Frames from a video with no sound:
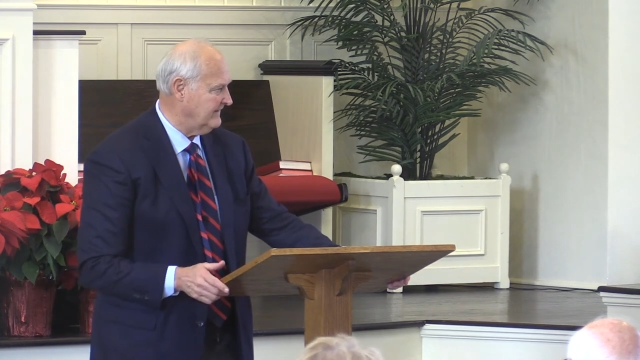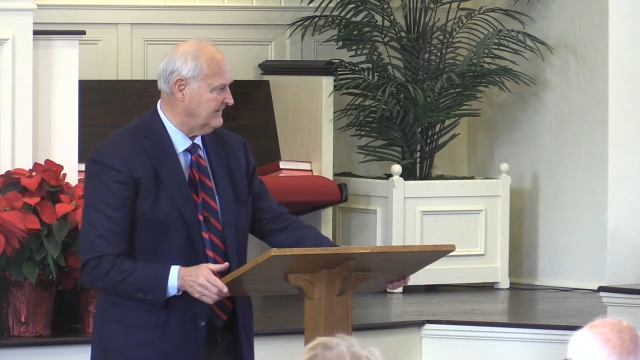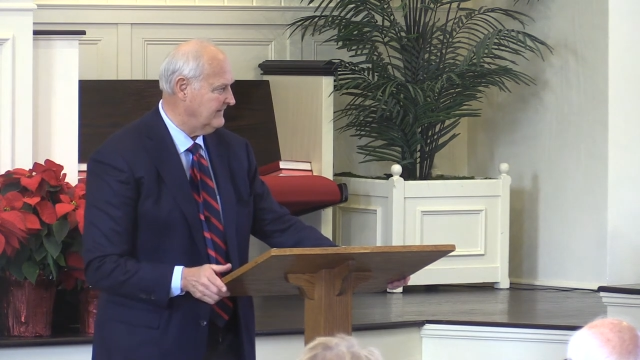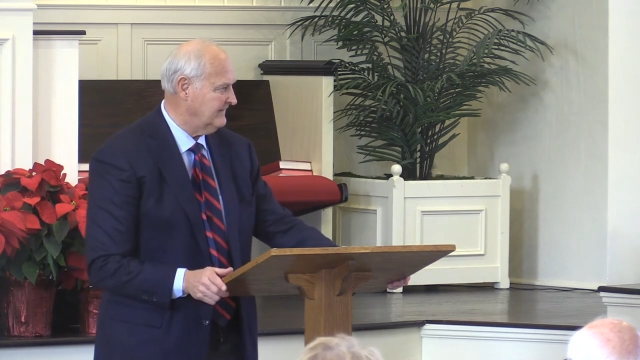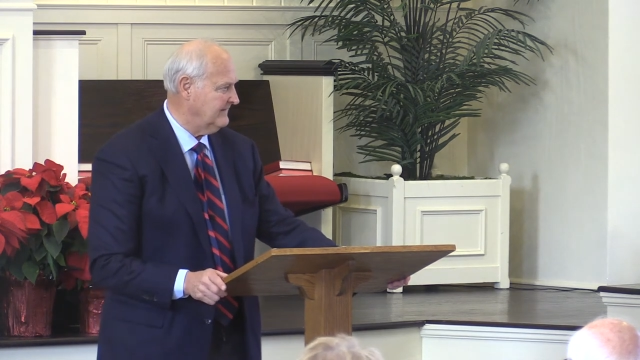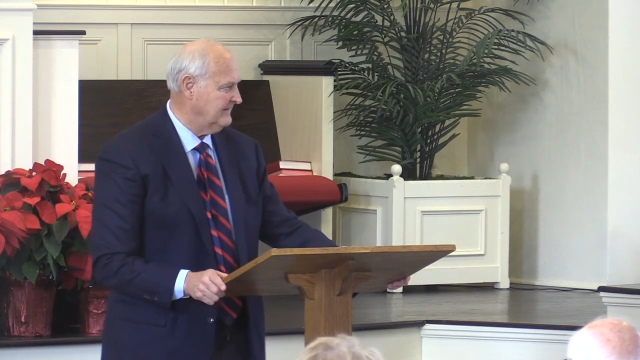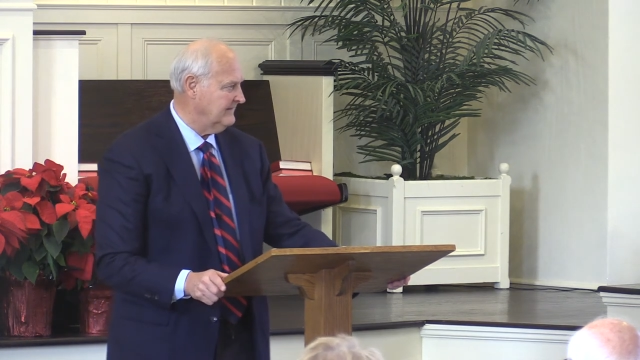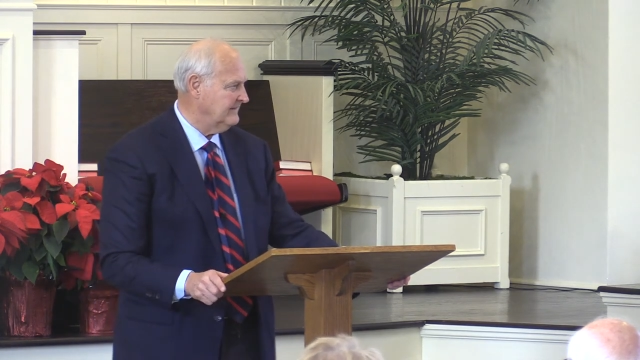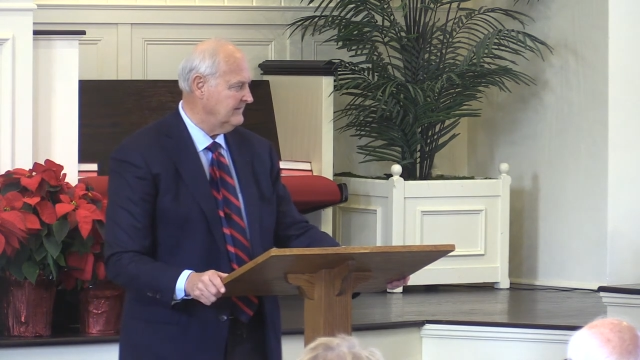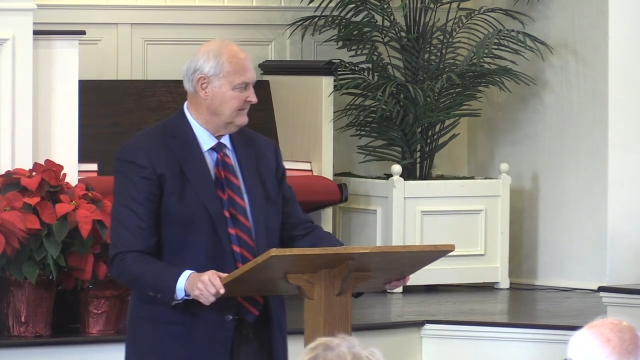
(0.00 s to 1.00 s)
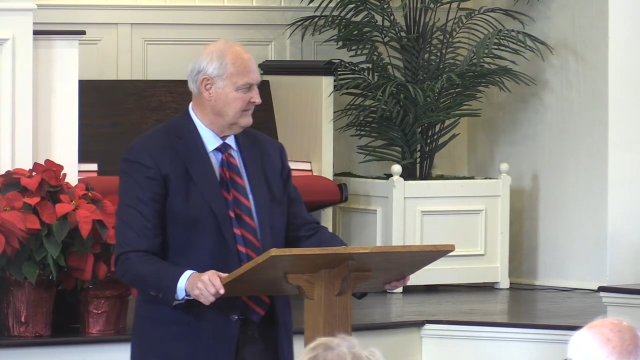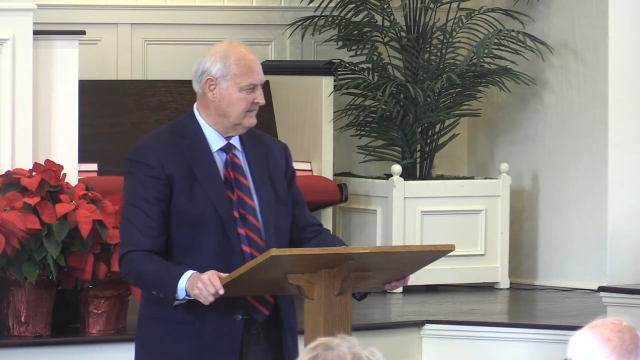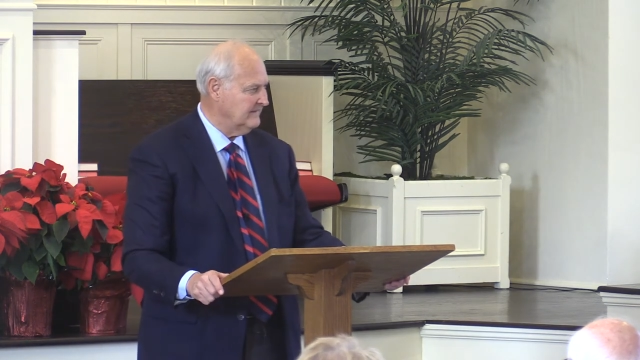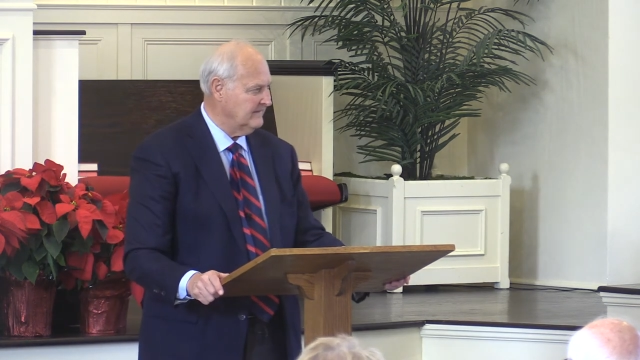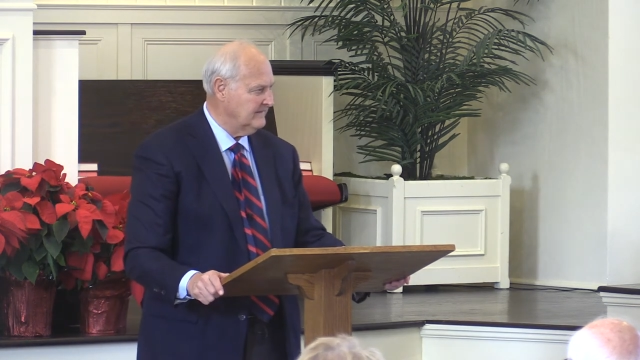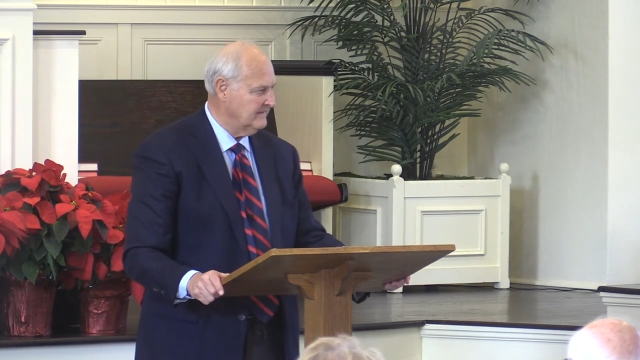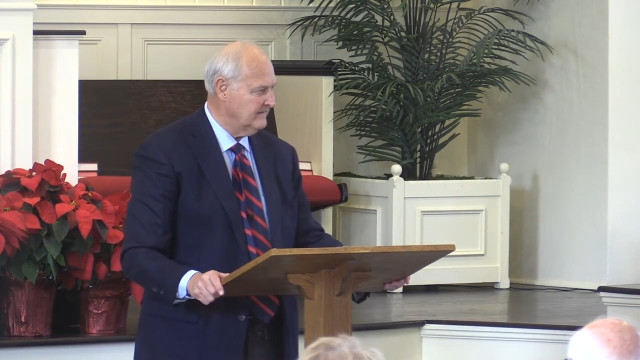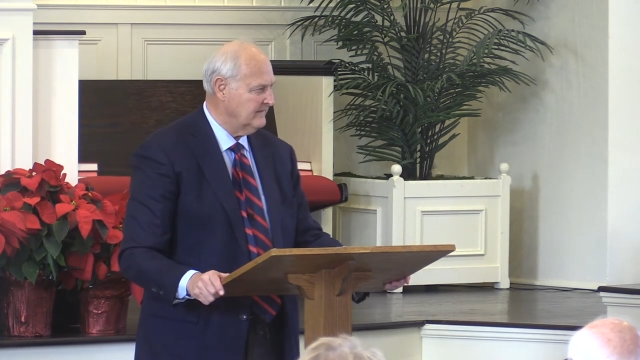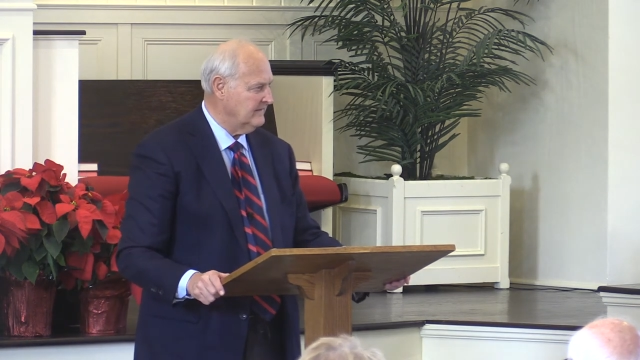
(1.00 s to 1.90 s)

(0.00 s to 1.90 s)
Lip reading: [no speech]